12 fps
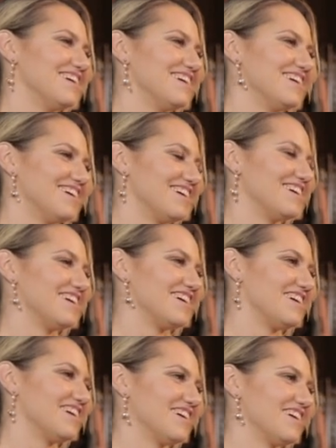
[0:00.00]

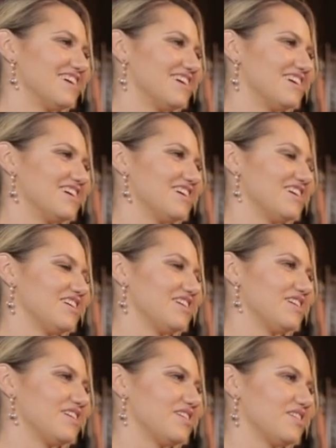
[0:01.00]

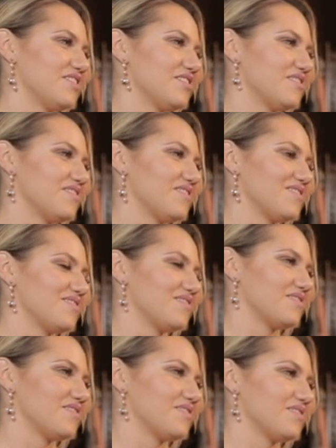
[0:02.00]

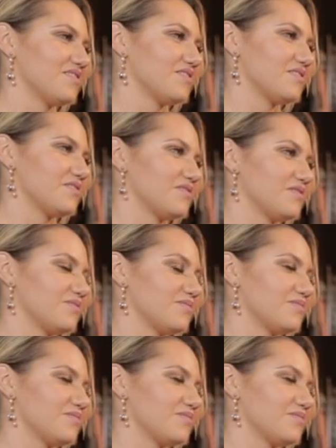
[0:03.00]
[no speech]